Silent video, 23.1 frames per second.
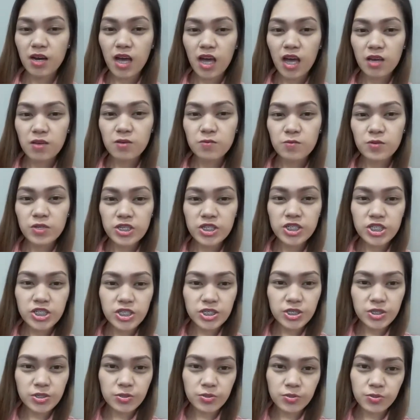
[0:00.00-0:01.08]
I wish
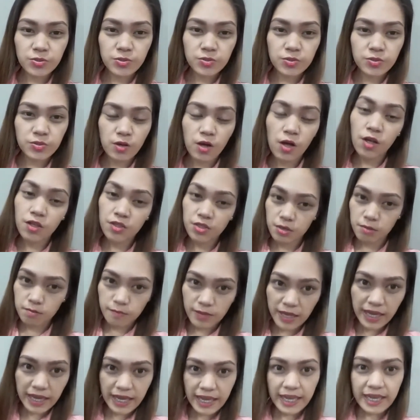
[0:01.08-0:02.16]
you all the
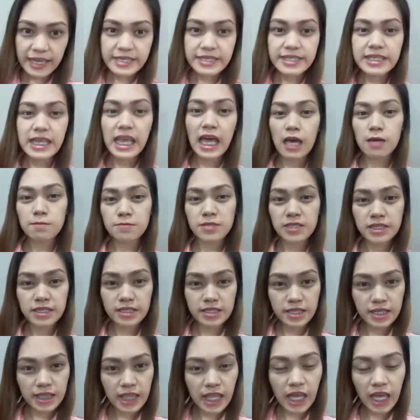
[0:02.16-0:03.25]
best, happiness
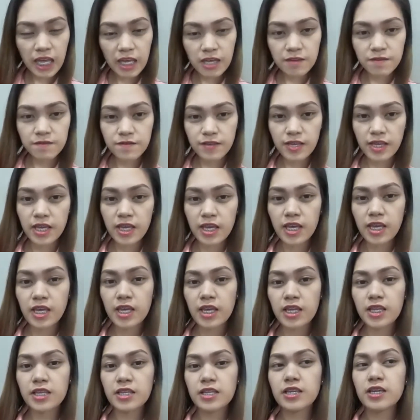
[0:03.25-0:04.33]
in life,
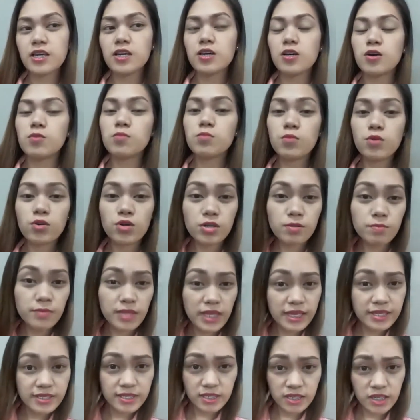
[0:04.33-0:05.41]
and more
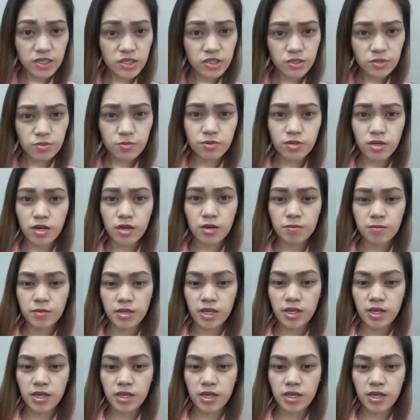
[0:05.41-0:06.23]
blessings to come.